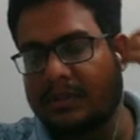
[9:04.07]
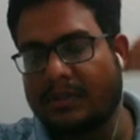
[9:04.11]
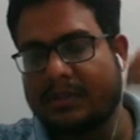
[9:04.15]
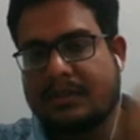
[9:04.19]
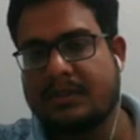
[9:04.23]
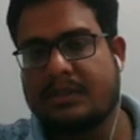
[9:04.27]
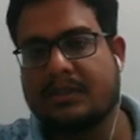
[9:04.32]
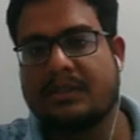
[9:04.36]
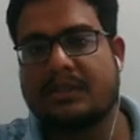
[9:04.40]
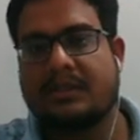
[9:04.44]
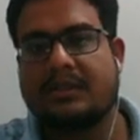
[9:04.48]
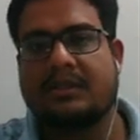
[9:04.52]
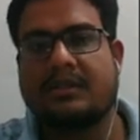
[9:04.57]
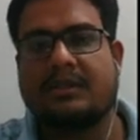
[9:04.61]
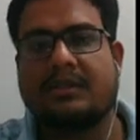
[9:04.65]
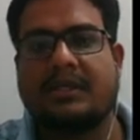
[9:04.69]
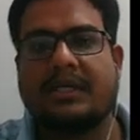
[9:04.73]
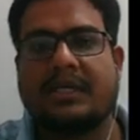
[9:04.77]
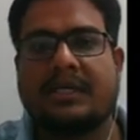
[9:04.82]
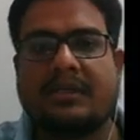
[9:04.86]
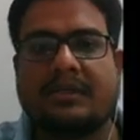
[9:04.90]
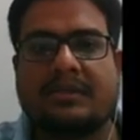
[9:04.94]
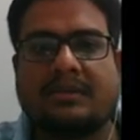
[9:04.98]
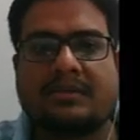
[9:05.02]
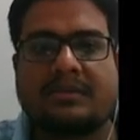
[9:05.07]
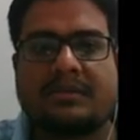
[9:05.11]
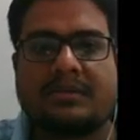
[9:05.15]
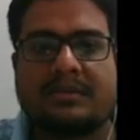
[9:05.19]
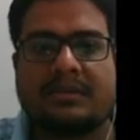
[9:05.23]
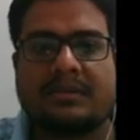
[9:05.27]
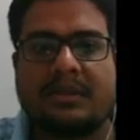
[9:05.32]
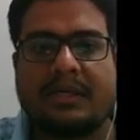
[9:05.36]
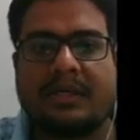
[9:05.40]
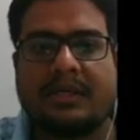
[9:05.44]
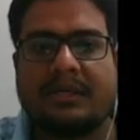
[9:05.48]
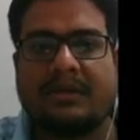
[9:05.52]
Here 10 is
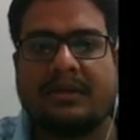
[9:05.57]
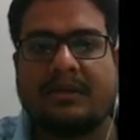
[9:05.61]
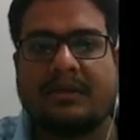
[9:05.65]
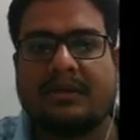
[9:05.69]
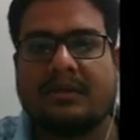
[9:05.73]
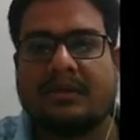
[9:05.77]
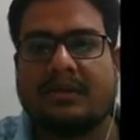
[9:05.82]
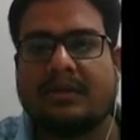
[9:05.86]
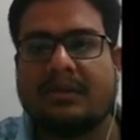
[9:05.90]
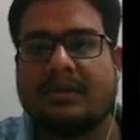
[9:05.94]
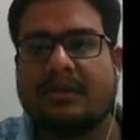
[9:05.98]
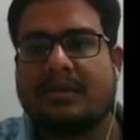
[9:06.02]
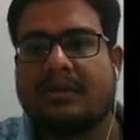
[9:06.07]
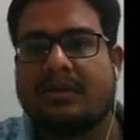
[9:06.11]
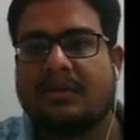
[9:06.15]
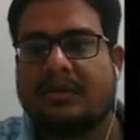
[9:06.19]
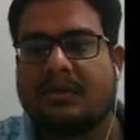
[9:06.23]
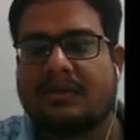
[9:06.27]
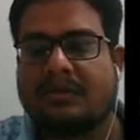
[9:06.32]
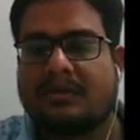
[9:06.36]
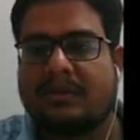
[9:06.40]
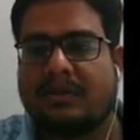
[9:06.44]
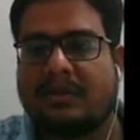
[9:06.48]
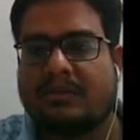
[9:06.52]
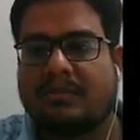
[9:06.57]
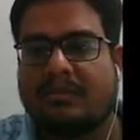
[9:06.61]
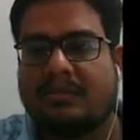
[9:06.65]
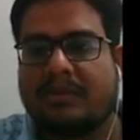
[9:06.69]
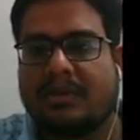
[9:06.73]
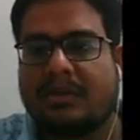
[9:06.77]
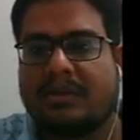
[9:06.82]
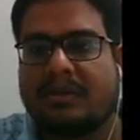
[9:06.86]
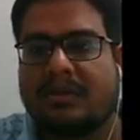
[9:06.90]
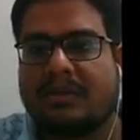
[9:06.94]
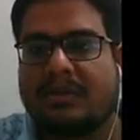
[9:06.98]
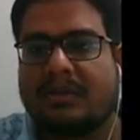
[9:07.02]
n. That will be
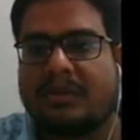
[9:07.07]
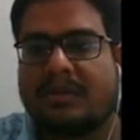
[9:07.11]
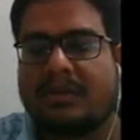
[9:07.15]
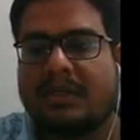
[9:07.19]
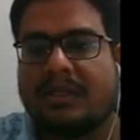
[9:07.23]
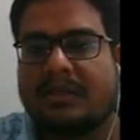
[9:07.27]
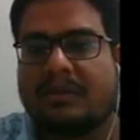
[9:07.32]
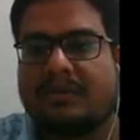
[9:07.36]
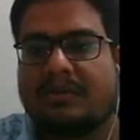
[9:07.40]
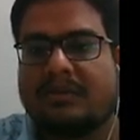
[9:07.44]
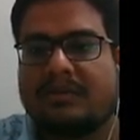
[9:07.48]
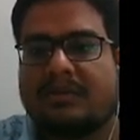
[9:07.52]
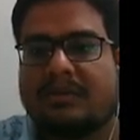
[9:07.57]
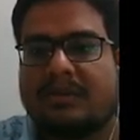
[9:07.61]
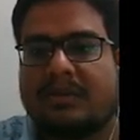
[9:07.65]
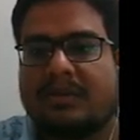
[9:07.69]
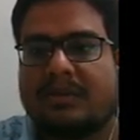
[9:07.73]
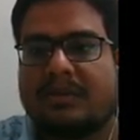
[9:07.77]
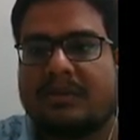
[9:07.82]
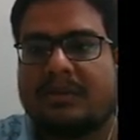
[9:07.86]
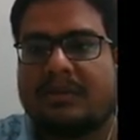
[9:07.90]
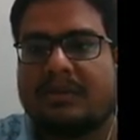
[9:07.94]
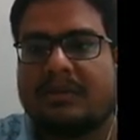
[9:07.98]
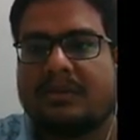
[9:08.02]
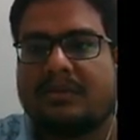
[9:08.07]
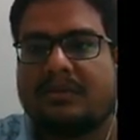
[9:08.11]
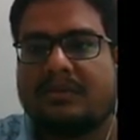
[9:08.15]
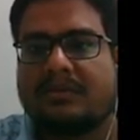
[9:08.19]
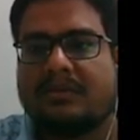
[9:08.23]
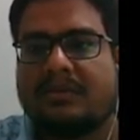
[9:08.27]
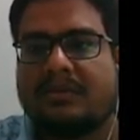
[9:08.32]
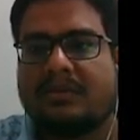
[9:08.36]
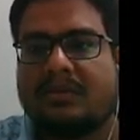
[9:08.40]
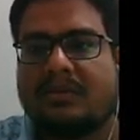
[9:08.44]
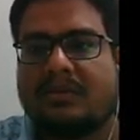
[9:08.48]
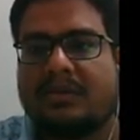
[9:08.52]
10C0
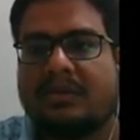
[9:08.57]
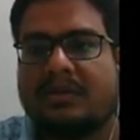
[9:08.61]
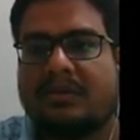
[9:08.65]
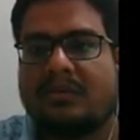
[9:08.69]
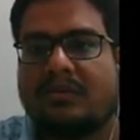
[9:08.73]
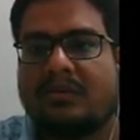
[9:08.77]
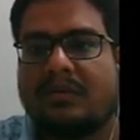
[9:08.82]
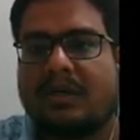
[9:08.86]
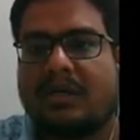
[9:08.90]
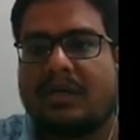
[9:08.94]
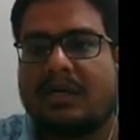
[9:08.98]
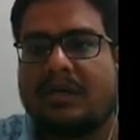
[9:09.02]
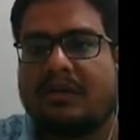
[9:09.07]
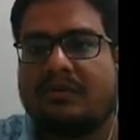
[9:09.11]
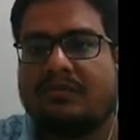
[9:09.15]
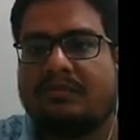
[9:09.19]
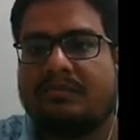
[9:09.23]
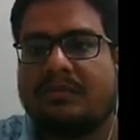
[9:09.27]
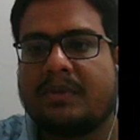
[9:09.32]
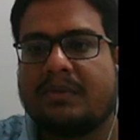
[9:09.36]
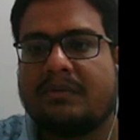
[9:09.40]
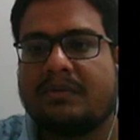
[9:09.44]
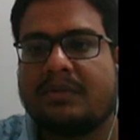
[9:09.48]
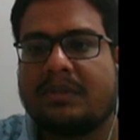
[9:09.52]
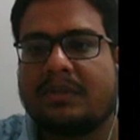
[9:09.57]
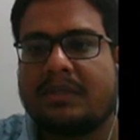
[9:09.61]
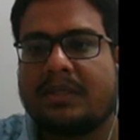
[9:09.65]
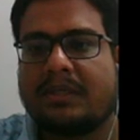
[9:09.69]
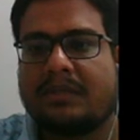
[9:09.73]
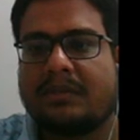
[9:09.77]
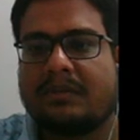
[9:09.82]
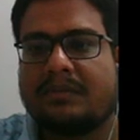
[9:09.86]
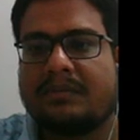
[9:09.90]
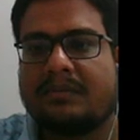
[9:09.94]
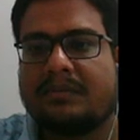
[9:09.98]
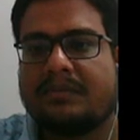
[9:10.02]
into half power 10.
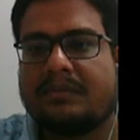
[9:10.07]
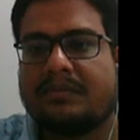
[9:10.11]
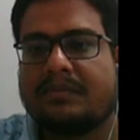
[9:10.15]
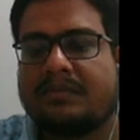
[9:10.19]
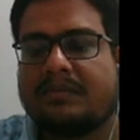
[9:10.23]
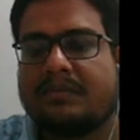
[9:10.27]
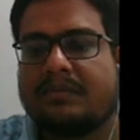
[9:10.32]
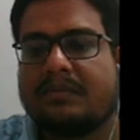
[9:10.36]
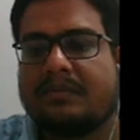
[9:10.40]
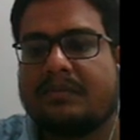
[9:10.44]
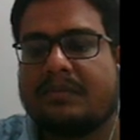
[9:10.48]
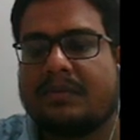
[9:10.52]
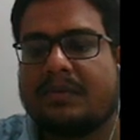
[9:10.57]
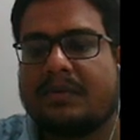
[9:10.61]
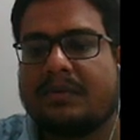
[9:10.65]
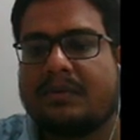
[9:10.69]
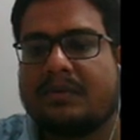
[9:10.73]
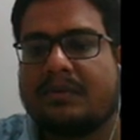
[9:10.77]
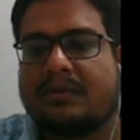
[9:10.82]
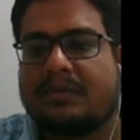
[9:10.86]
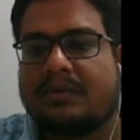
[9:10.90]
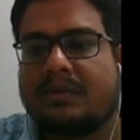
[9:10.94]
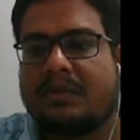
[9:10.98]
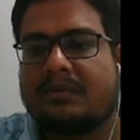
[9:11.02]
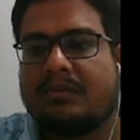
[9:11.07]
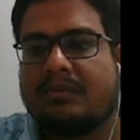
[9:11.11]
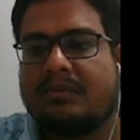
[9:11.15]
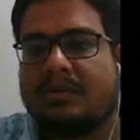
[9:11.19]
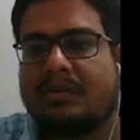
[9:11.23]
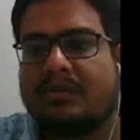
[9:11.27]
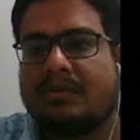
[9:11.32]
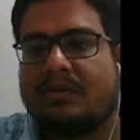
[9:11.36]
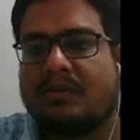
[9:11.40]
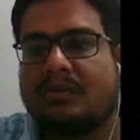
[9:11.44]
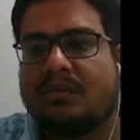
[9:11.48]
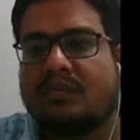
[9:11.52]
That will be
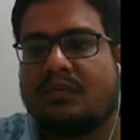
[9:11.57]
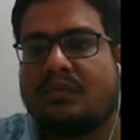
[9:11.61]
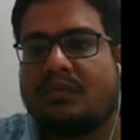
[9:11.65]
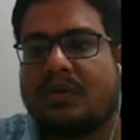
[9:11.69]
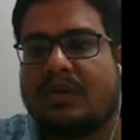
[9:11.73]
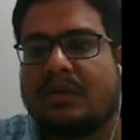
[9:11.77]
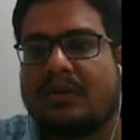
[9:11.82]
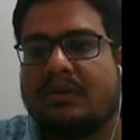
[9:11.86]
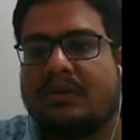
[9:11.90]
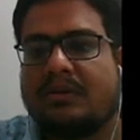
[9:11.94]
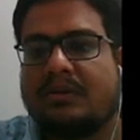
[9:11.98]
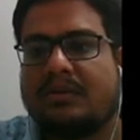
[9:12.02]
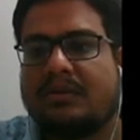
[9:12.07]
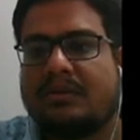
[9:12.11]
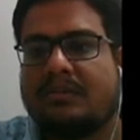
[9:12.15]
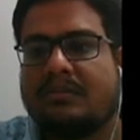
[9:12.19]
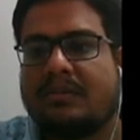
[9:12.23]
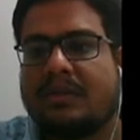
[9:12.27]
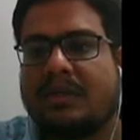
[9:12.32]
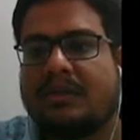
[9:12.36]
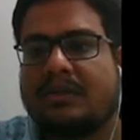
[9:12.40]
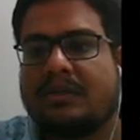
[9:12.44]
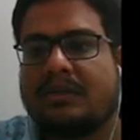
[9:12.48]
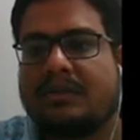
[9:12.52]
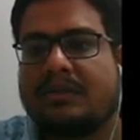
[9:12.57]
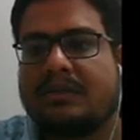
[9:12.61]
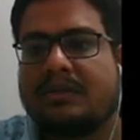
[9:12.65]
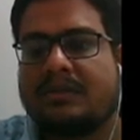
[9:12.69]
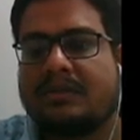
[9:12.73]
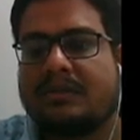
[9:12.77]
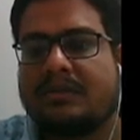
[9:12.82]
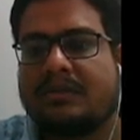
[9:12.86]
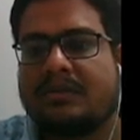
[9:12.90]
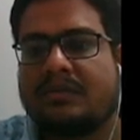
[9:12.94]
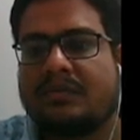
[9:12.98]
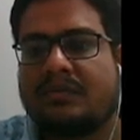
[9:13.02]
equal to 1
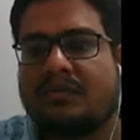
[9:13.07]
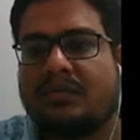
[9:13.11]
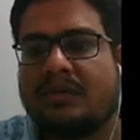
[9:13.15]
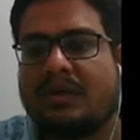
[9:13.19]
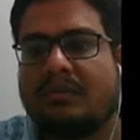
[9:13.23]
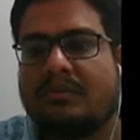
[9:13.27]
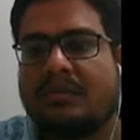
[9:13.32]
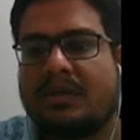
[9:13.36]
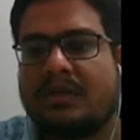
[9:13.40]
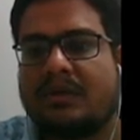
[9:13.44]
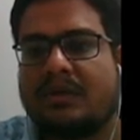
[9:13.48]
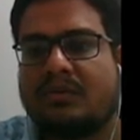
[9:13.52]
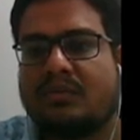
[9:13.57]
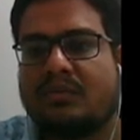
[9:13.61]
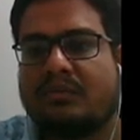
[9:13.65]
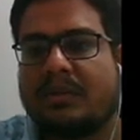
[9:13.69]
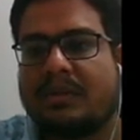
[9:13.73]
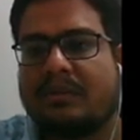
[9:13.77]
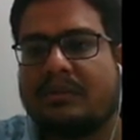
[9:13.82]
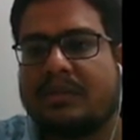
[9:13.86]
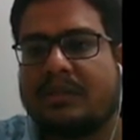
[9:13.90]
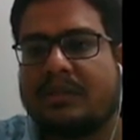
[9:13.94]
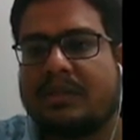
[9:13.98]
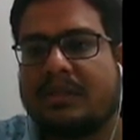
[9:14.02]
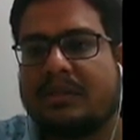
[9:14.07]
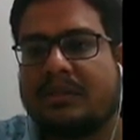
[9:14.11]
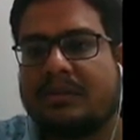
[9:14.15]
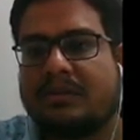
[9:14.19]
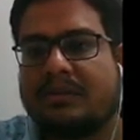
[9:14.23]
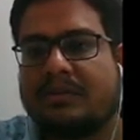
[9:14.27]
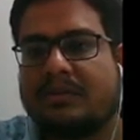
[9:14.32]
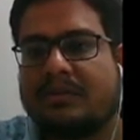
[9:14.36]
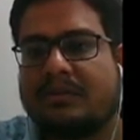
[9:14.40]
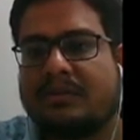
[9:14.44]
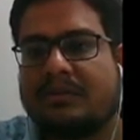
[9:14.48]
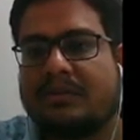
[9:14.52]
minus 1 by 2 power 10.
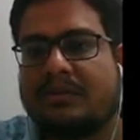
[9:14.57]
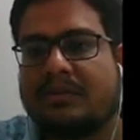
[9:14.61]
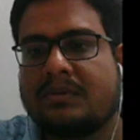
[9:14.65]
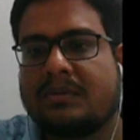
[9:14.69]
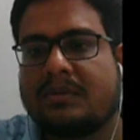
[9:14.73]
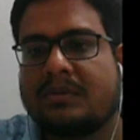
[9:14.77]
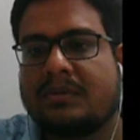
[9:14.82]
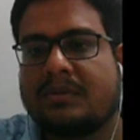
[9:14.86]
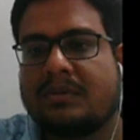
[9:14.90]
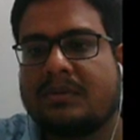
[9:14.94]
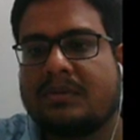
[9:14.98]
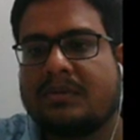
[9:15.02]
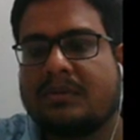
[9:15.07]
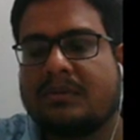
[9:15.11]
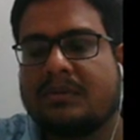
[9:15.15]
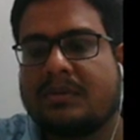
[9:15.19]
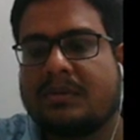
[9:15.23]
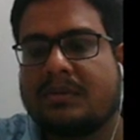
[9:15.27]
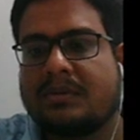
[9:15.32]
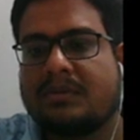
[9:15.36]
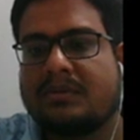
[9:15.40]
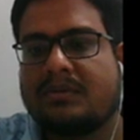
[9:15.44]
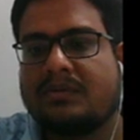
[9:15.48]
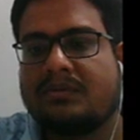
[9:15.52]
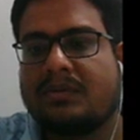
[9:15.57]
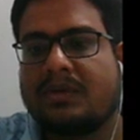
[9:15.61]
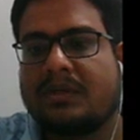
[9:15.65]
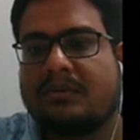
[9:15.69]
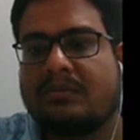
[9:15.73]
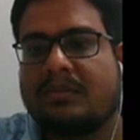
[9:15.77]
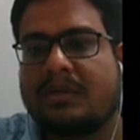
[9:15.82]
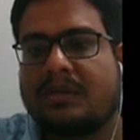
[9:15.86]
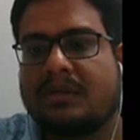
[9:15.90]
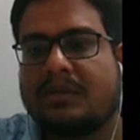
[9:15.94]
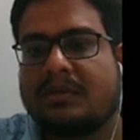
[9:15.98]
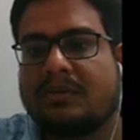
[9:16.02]
That is 1
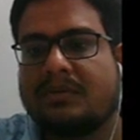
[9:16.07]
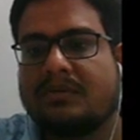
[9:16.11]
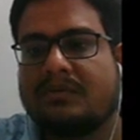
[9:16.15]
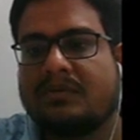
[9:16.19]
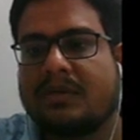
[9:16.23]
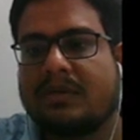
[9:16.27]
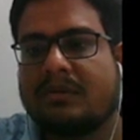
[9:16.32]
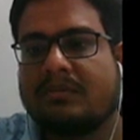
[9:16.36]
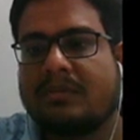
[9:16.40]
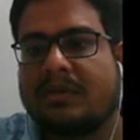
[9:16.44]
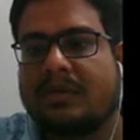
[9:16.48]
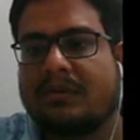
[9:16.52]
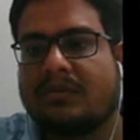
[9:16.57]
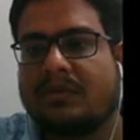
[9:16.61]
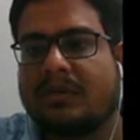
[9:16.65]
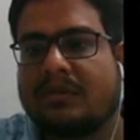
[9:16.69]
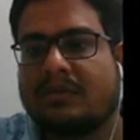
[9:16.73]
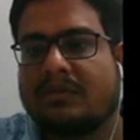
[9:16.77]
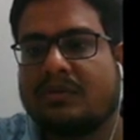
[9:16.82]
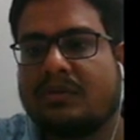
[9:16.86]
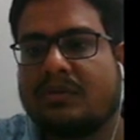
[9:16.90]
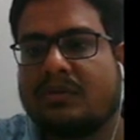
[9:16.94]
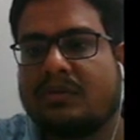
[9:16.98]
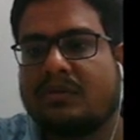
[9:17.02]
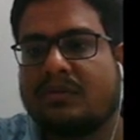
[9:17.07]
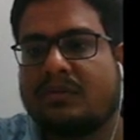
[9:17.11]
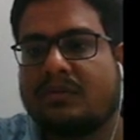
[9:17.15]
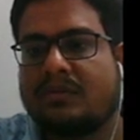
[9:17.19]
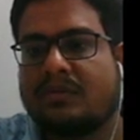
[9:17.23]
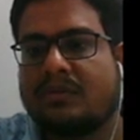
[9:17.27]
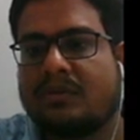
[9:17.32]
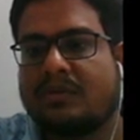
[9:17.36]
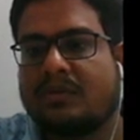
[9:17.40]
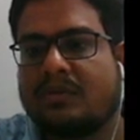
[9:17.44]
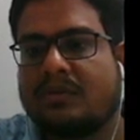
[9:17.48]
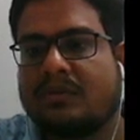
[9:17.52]
minus 1 by 1024.